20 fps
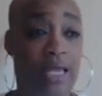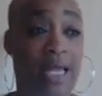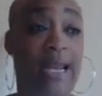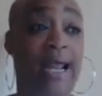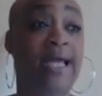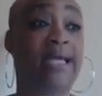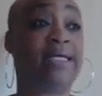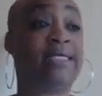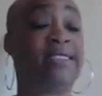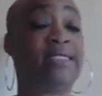And
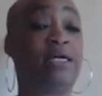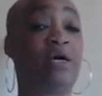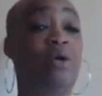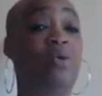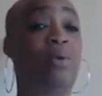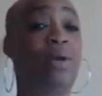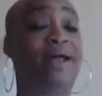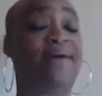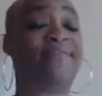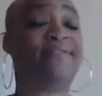I can tell
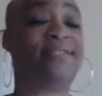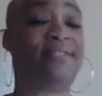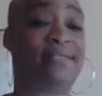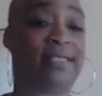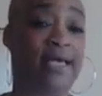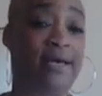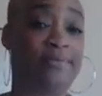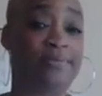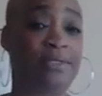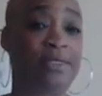when I've
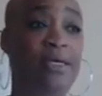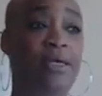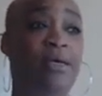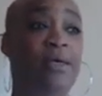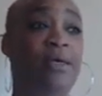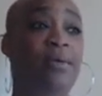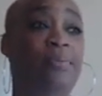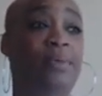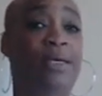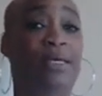skipped
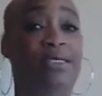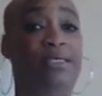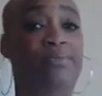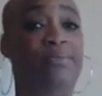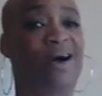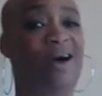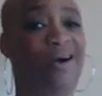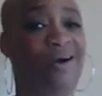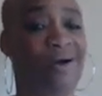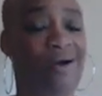because
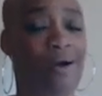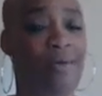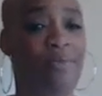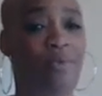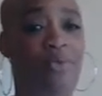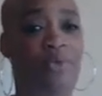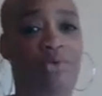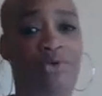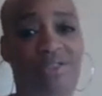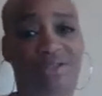my
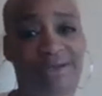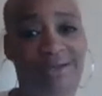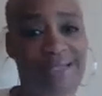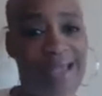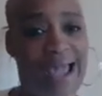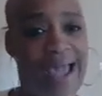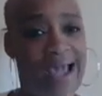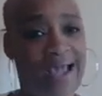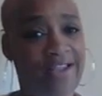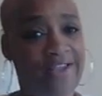arm will start
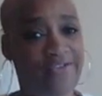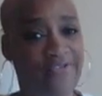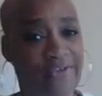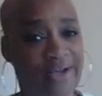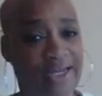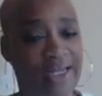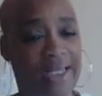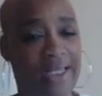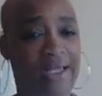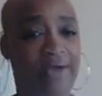to act
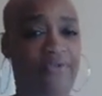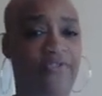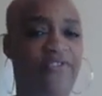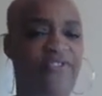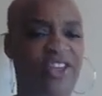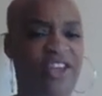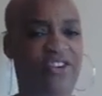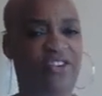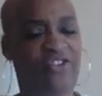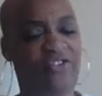funny or
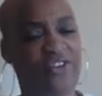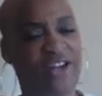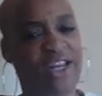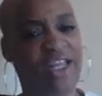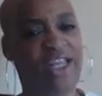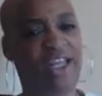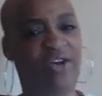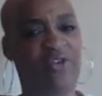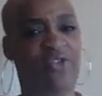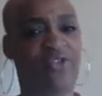
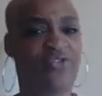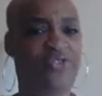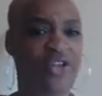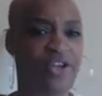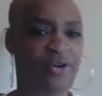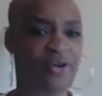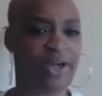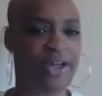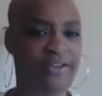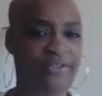
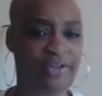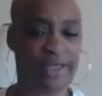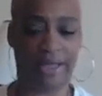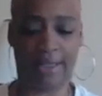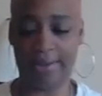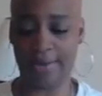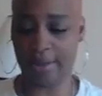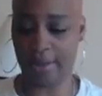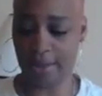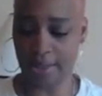feel
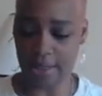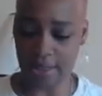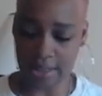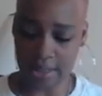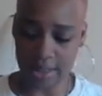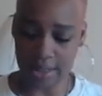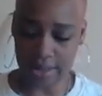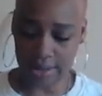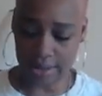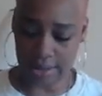heavy,
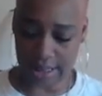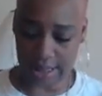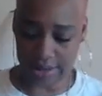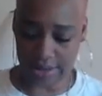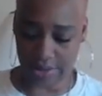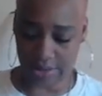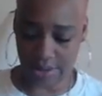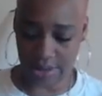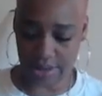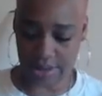that
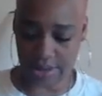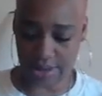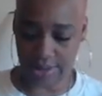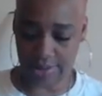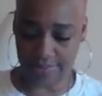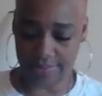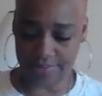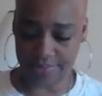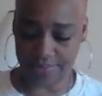sort of thing.